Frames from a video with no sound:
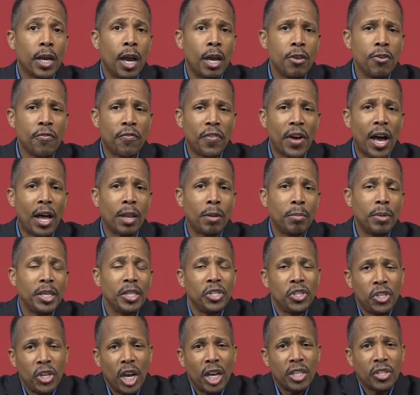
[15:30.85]
Uh, you follow me?
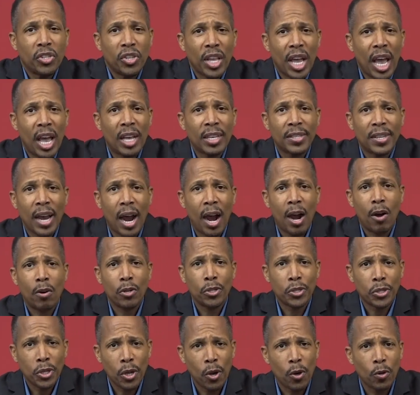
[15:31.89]
Just as our
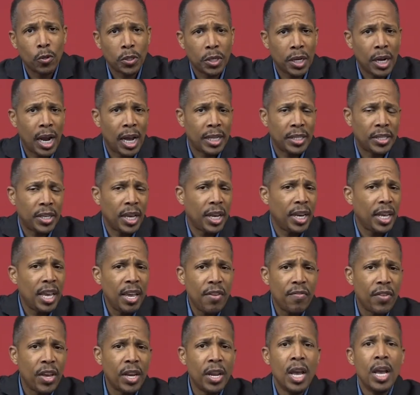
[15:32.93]
souls. And I said
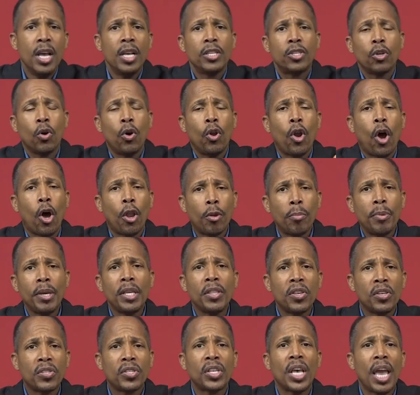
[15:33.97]
even, so it ought to be
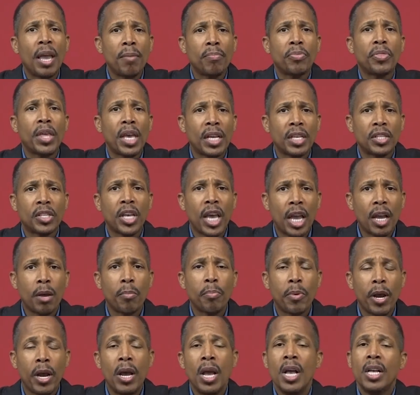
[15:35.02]
the same thing, same
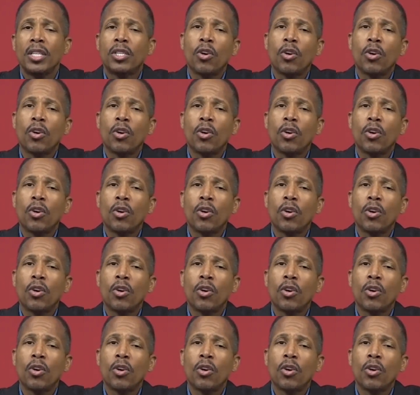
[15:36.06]
compare.